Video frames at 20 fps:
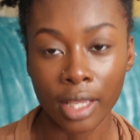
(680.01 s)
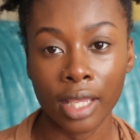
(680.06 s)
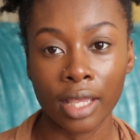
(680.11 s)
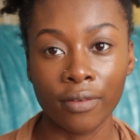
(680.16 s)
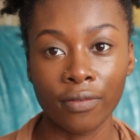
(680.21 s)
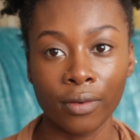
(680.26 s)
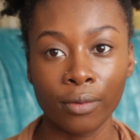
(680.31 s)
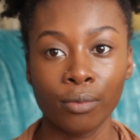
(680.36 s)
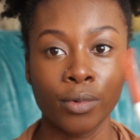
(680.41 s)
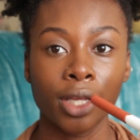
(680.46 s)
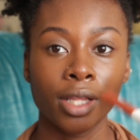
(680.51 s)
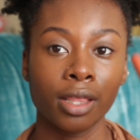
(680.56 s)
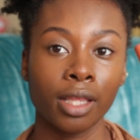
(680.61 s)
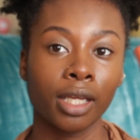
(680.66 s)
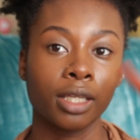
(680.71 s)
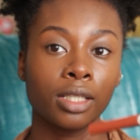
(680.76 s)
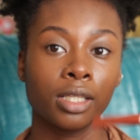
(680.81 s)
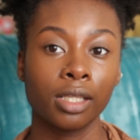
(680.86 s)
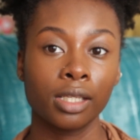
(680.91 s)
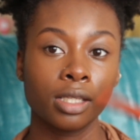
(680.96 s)
even with
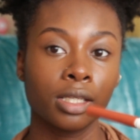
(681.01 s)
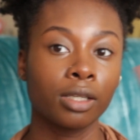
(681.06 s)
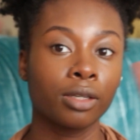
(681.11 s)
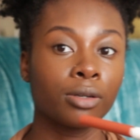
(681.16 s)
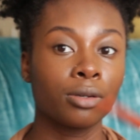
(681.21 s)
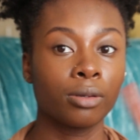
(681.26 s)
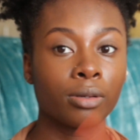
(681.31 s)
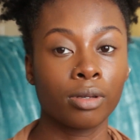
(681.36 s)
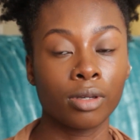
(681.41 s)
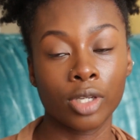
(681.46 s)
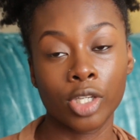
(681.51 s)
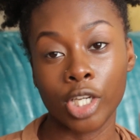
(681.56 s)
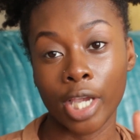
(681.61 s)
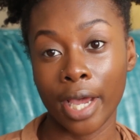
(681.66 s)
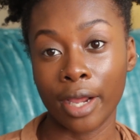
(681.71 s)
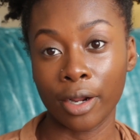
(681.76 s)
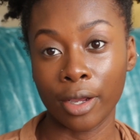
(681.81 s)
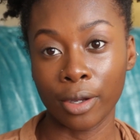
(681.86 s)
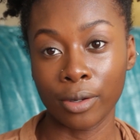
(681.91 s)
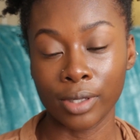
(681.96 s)
like these single
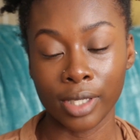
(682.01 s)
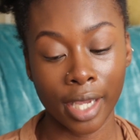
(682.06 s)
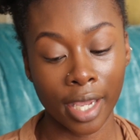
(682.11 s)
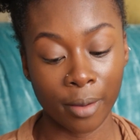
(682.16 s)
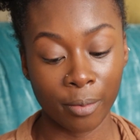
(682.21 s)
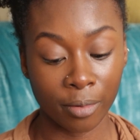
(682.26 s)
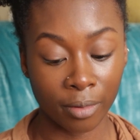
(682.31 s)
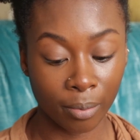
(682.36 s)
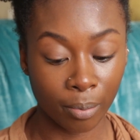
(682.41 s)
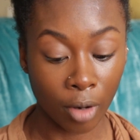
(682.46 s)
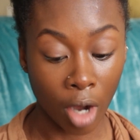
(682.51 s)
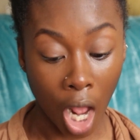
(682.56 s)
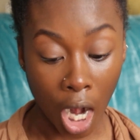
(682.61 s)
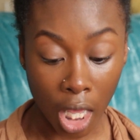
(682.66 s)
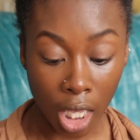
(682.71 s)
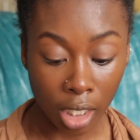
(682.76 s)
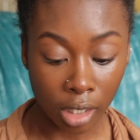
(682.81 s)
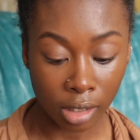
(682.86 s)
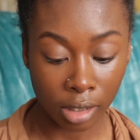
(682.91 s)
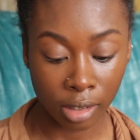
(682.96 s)
shadow type
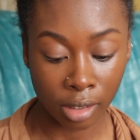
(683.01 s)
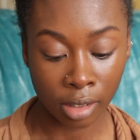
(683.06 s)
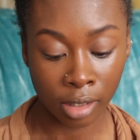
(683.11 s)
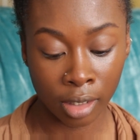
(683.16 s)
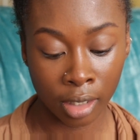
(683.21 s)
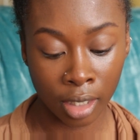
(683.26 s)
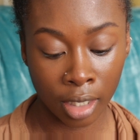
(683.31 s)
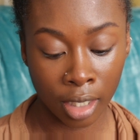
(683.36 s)
products,